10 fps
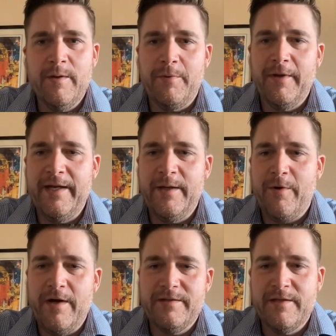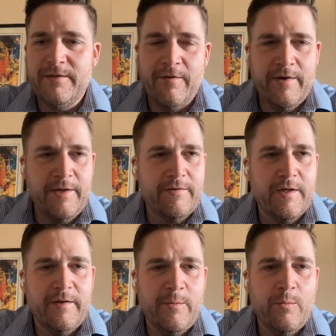the planning process or you're at a
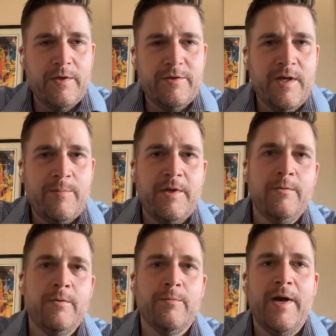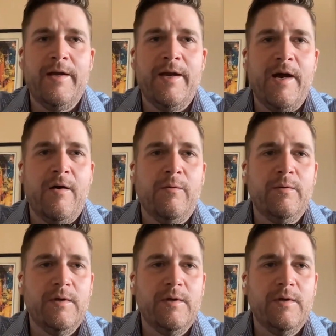utility, what should they be doing right now?